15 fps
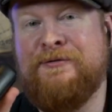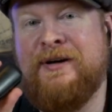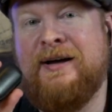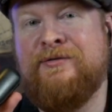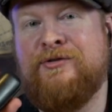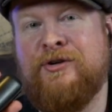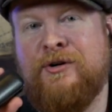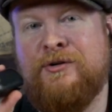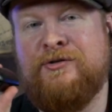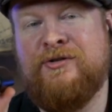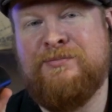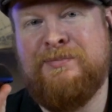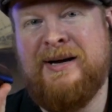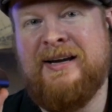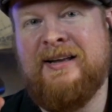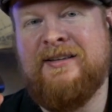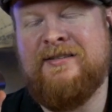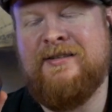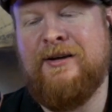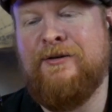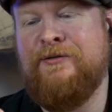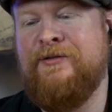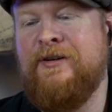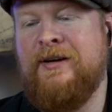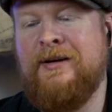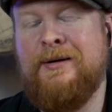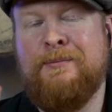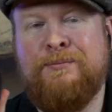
5 charges by itself.